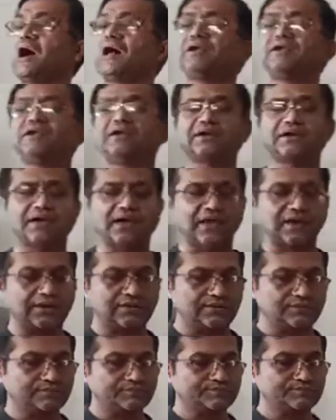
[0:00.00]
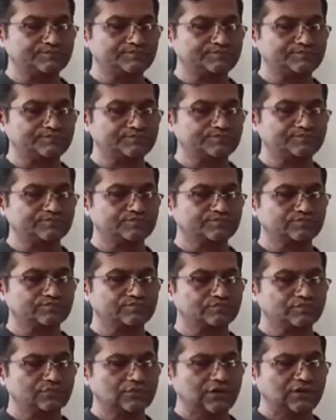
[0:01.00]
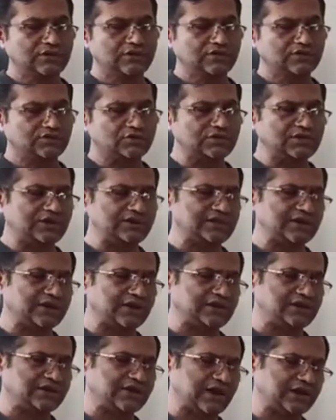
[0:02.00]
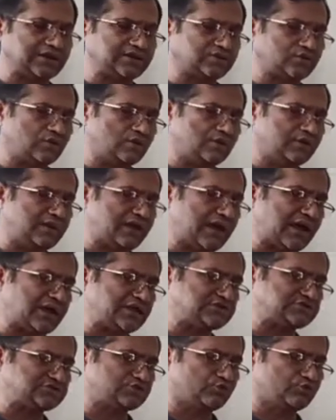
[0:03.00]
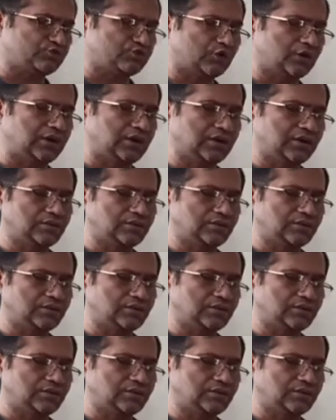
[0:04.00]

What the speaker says: under hair, so that they can get nice wool,